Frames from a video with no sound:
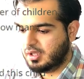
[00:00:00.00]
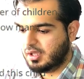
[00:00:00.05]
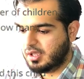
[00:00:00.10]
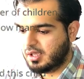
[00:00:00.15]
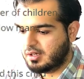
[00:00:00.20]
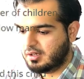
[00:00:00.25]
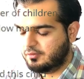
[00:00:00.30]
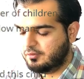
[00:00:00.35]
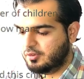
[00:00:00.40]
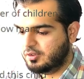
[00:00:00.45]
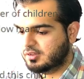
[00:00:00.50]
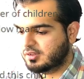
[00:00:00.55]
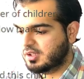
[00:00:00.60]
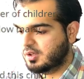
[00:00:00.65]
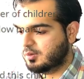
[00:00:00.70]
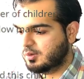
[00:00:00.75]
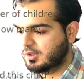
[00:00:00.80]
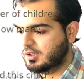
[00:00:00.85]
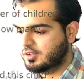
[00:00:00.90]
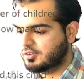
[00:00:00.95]
added for this
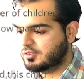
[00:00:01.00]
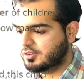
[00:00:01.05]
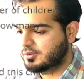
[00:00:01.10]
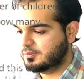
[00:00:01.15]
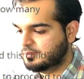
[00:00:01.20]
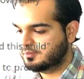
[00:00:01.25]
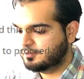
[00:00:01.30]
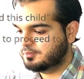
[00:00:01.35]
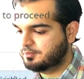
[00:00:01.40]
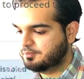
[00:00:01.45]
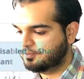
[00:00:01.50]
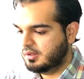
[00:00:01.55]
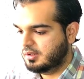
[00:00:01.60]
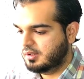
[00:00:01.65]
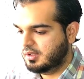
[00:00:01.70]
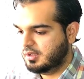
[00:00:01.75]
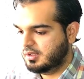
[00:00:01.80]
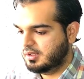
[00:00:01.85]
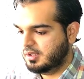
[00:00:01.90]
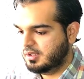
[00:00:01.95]
calculation.
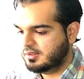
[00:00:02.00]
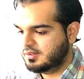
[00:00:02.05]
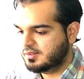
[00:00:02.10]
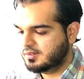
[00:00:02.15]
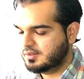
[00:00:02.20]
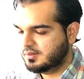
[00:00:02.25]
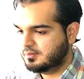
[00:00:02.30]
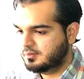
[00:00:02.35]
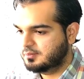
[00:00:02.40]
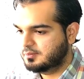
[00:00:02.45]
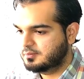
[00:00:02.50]
Hit next.